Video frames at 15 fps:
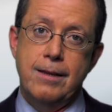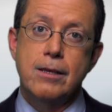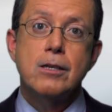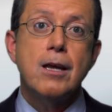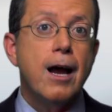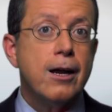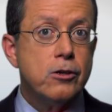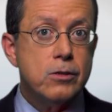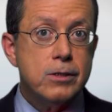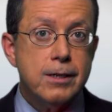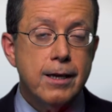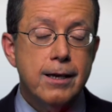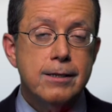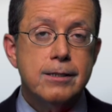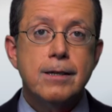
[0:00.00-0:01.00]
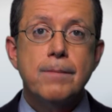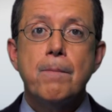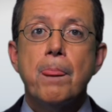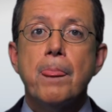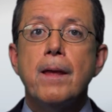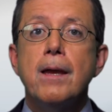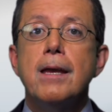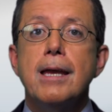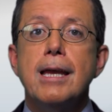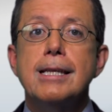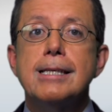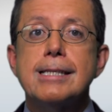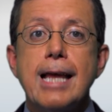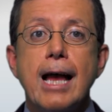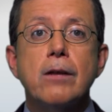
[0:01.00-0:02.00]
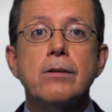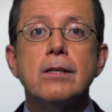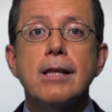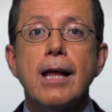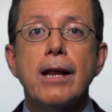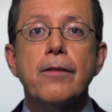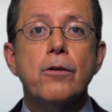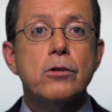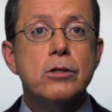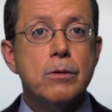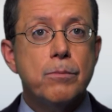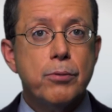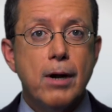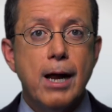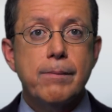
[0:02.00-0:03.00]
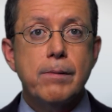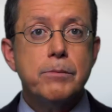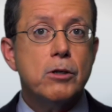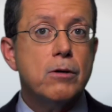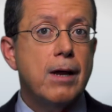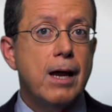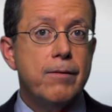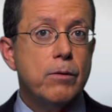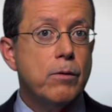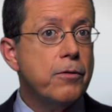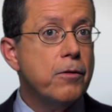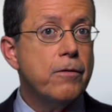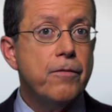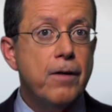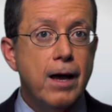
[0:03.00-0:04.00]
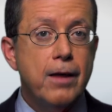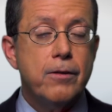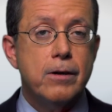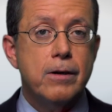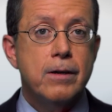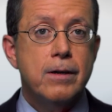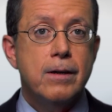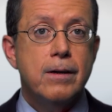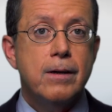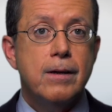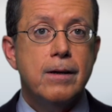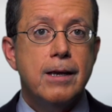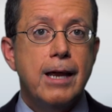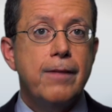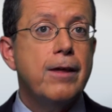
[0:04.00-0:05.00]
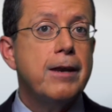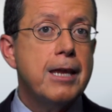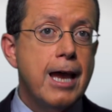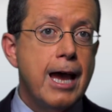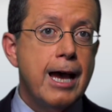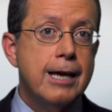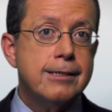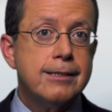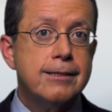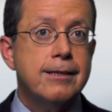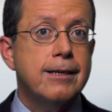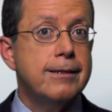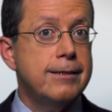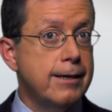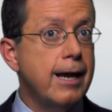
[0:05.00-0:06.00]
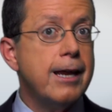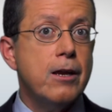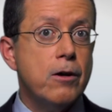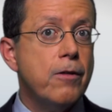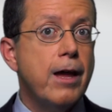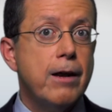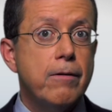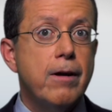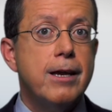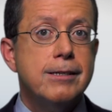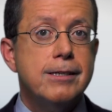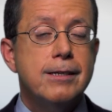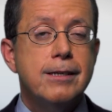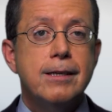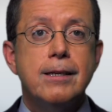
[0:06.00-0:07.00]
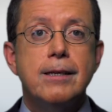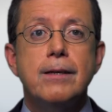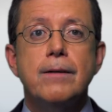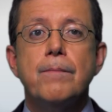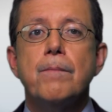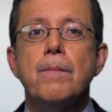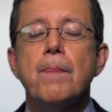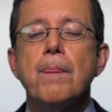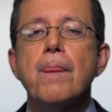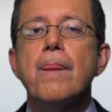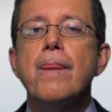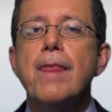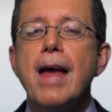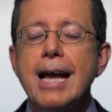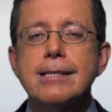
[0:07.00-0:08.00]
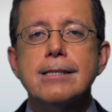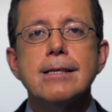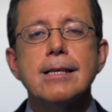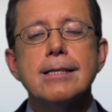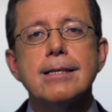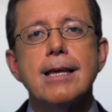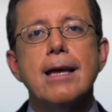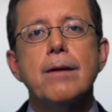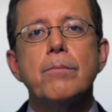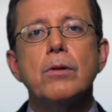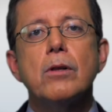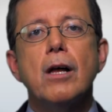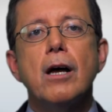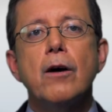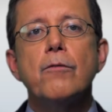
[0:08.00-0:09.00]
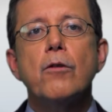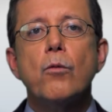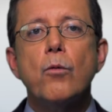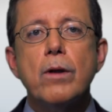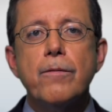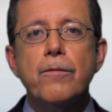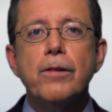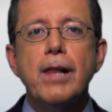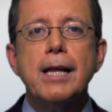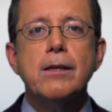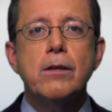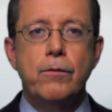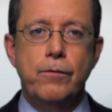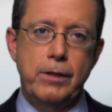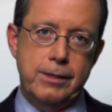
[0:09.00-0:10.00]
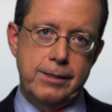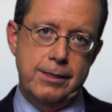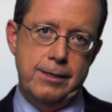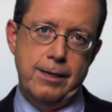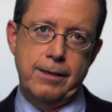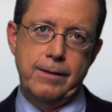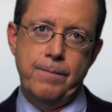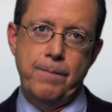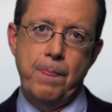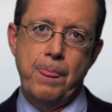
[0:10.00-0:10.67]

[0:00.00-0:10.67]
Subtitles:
The doctor says, "It sounded like there's some problems you're having with your father." And then he asks, "Did I hear that right?" That's an example of reflective listening.